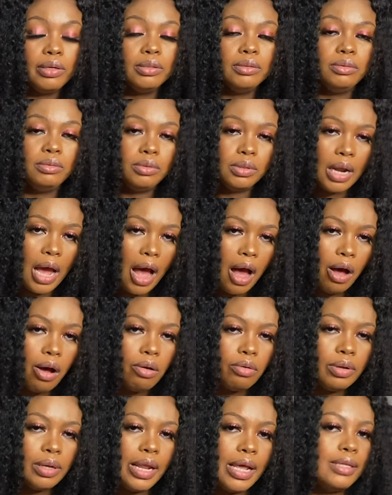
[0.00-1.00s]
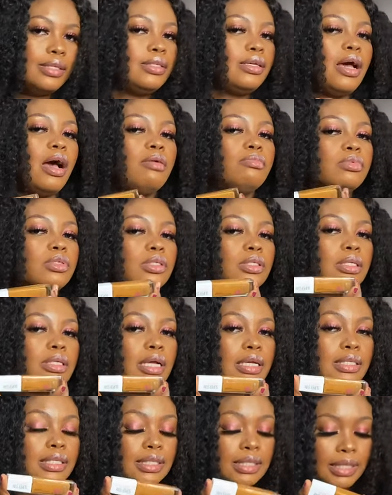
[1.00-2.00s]
Now let's come to
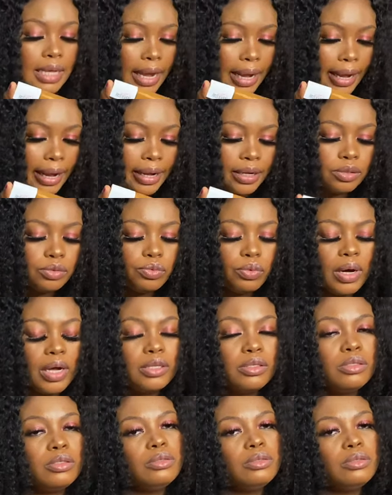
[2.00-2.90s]
the second one.